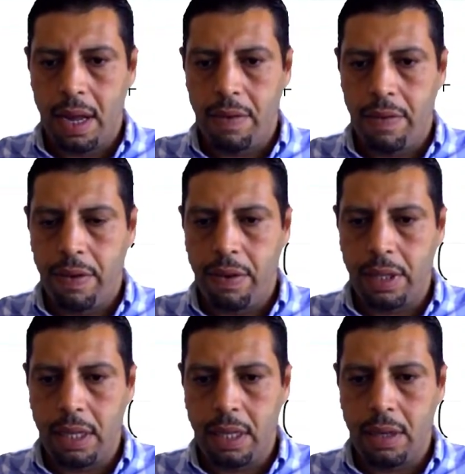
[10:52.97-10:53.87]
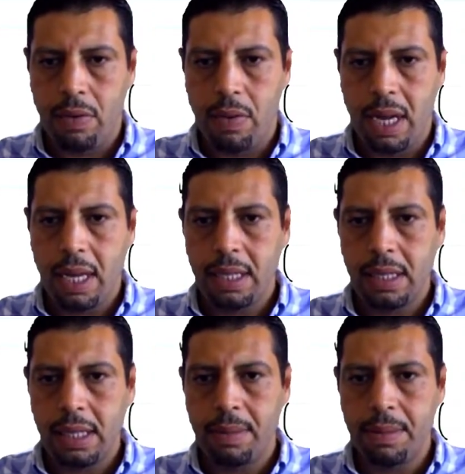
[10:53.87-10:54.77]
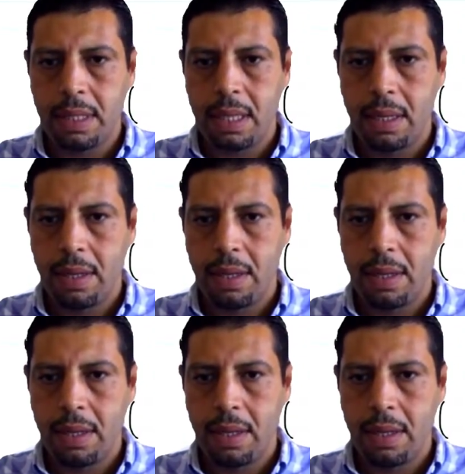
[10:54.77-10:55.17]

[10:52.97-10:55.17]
Now for the Y intercept,